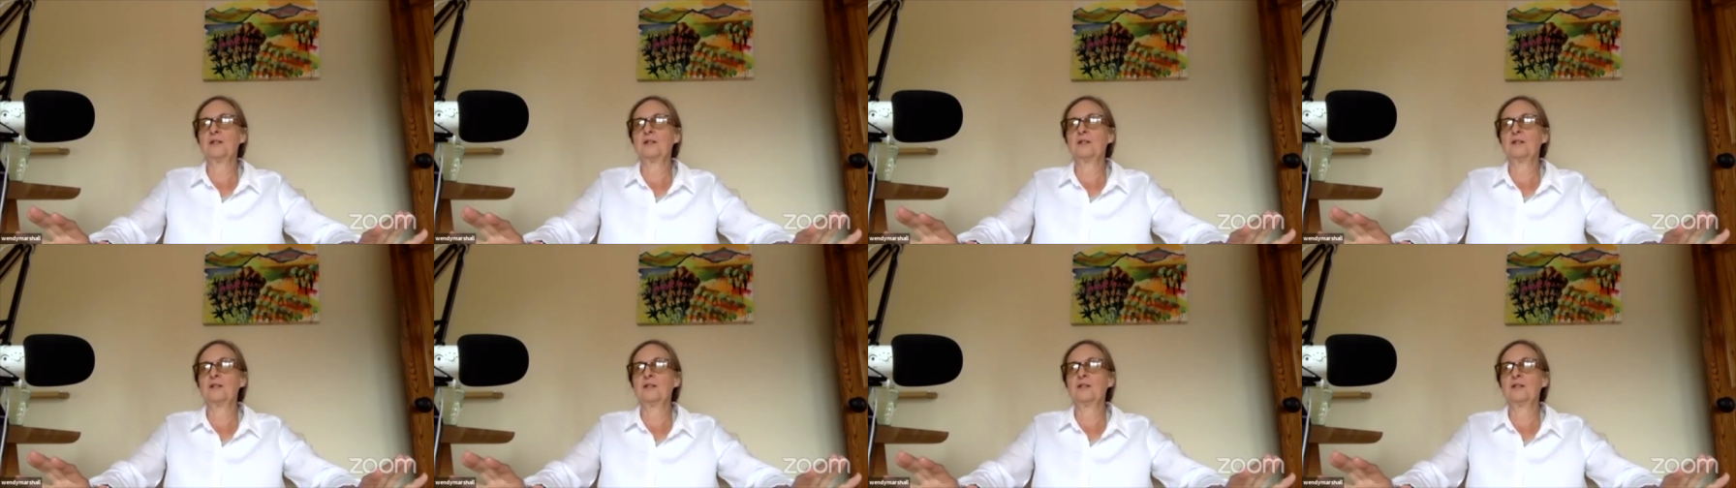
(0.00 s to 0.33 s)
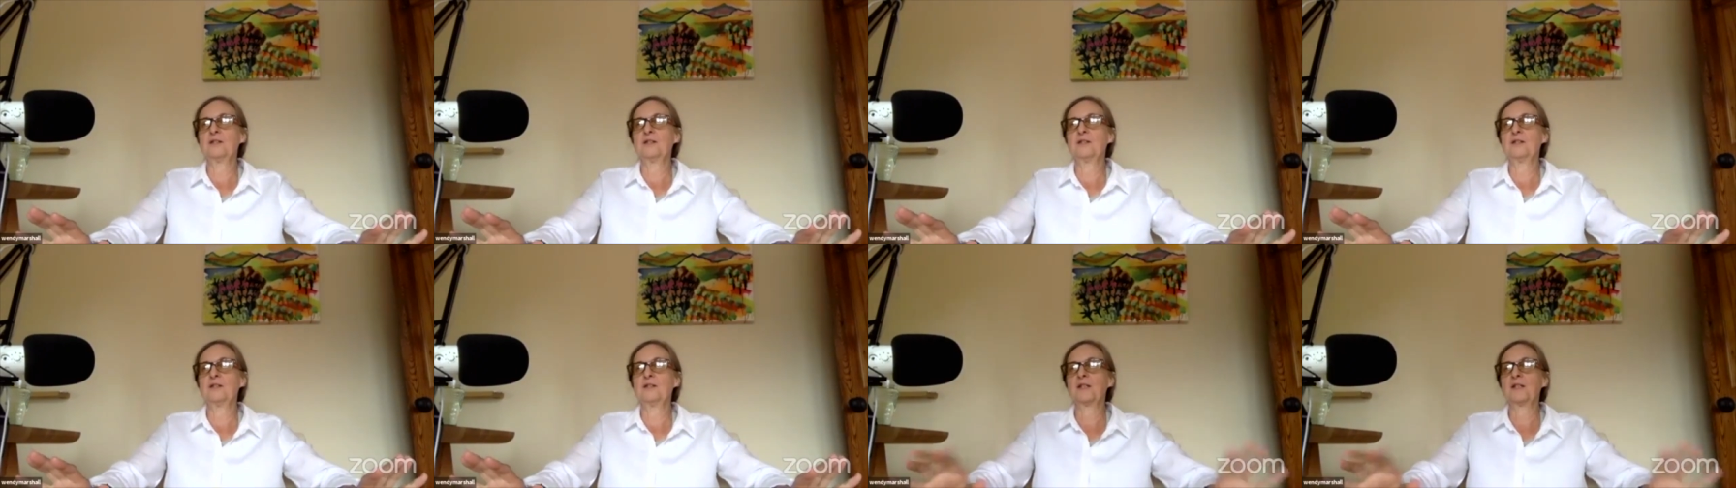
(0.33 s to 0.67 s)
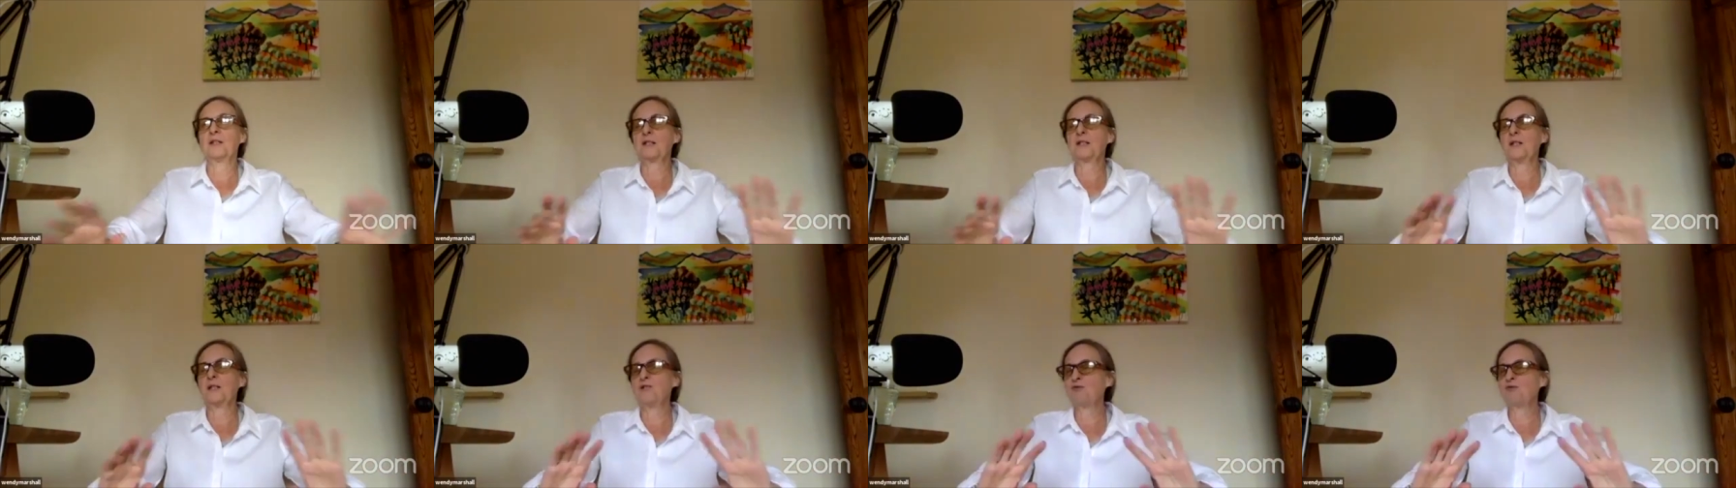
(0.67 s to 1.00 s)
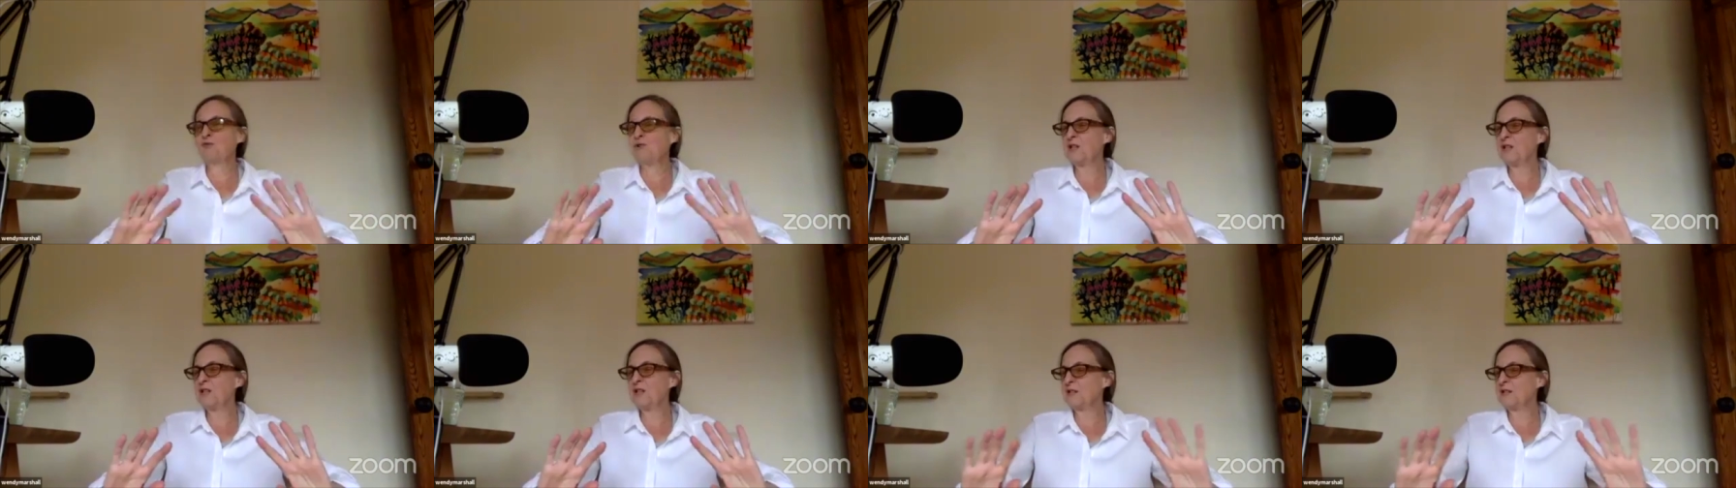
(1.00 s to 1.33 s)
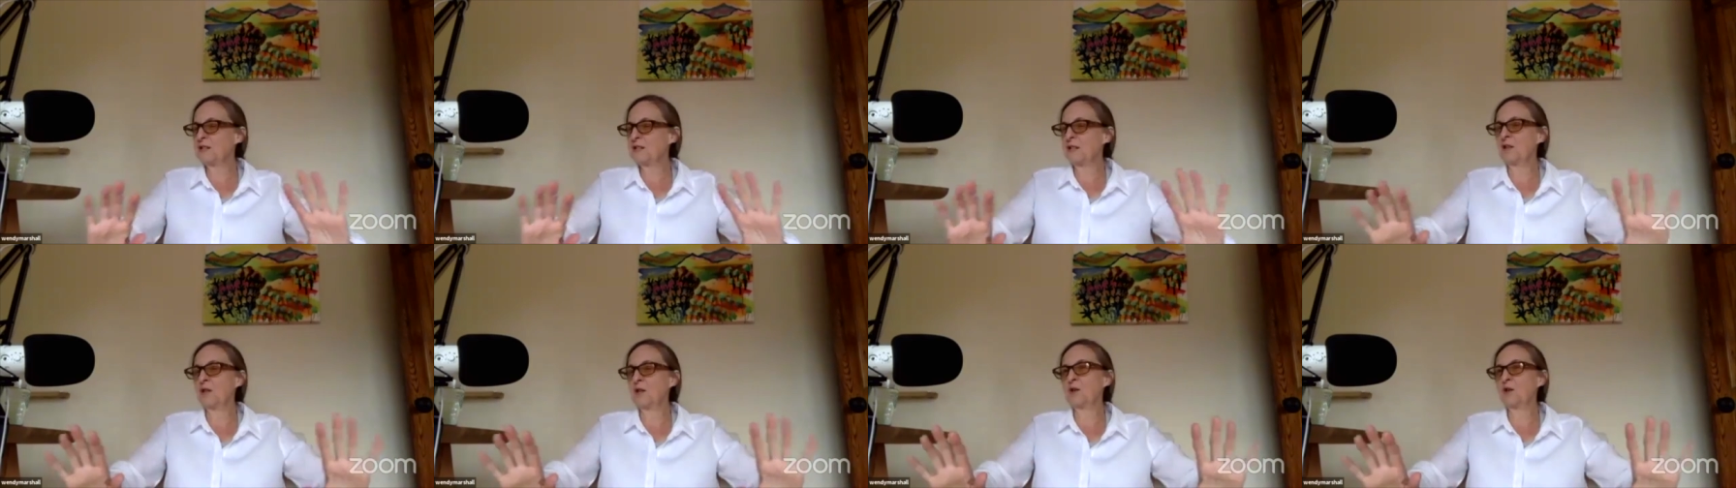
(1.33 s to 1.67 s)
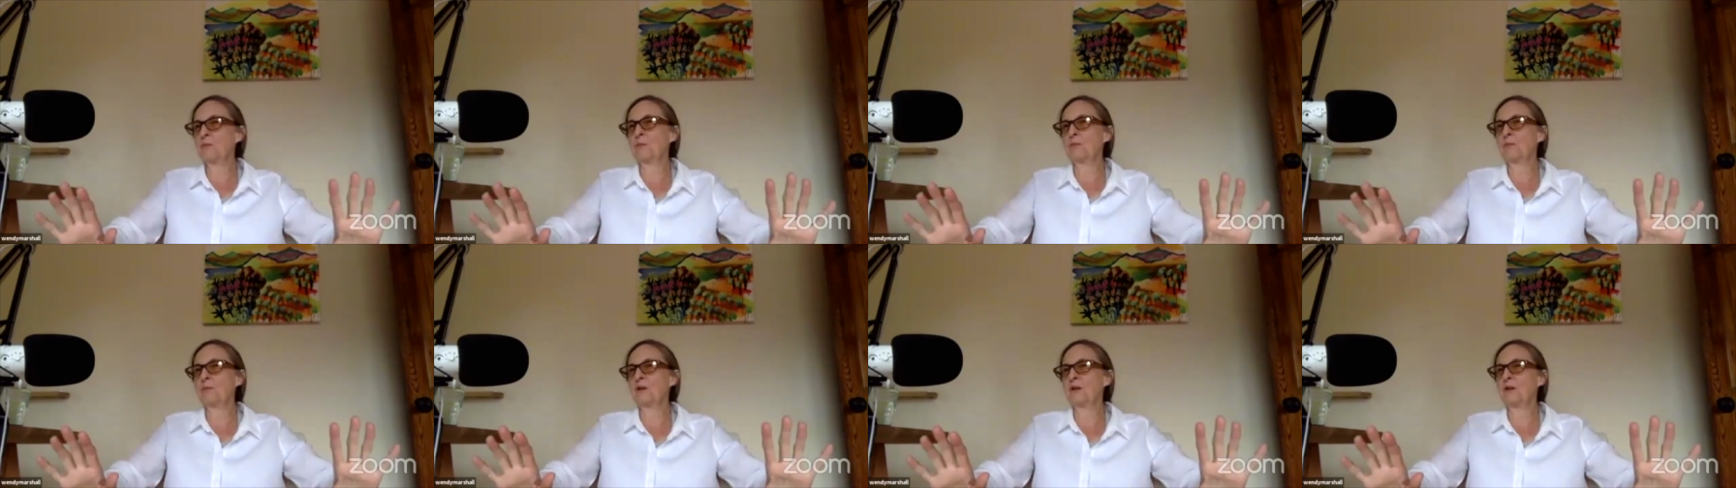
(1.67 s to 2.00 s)
It's like releasing them.
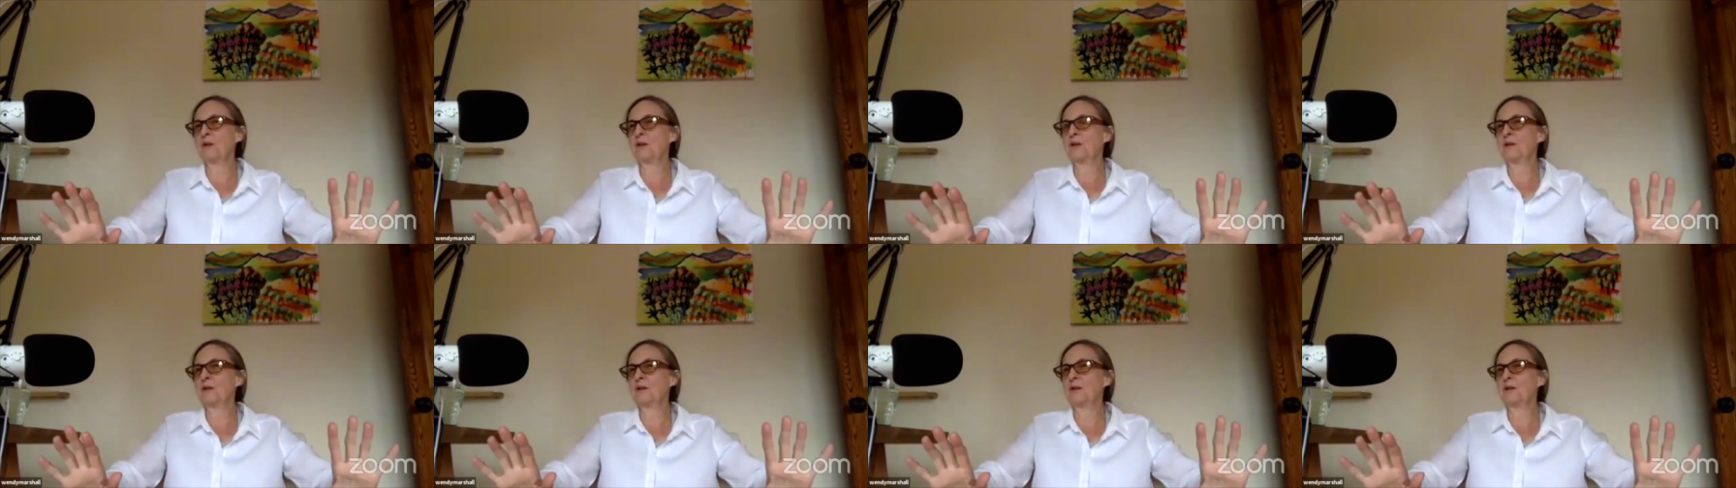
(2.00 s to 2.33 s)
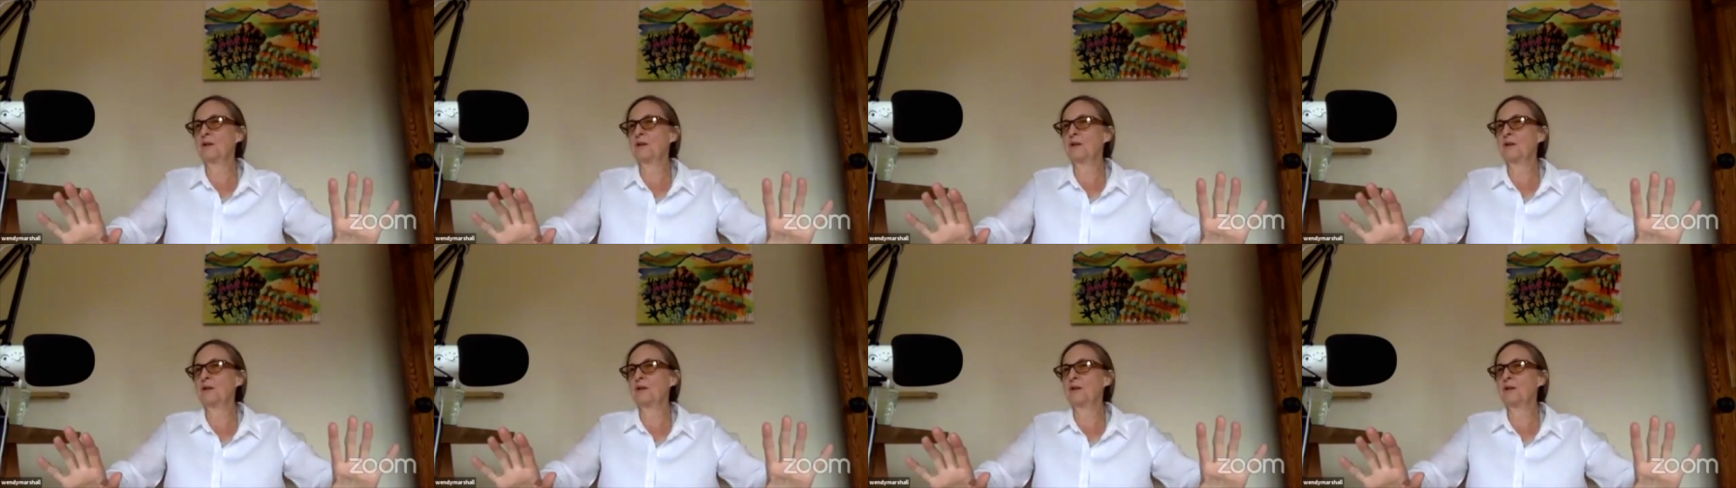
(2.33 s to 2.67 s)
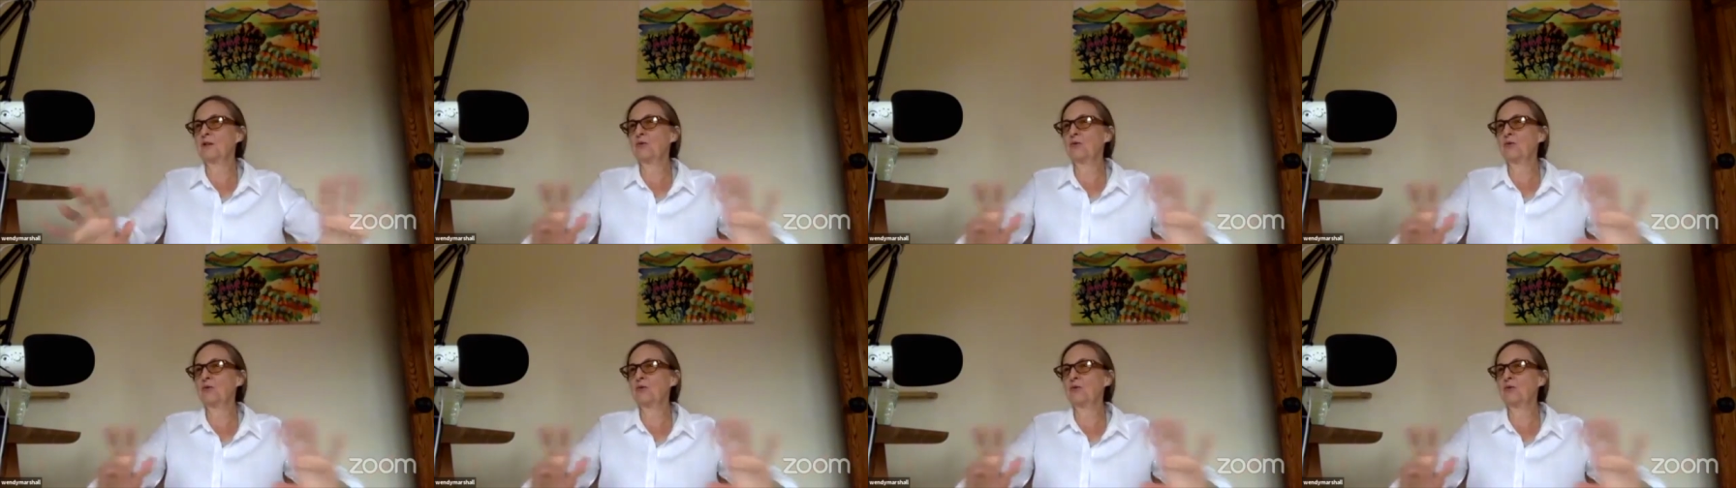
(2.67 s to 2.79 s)
You're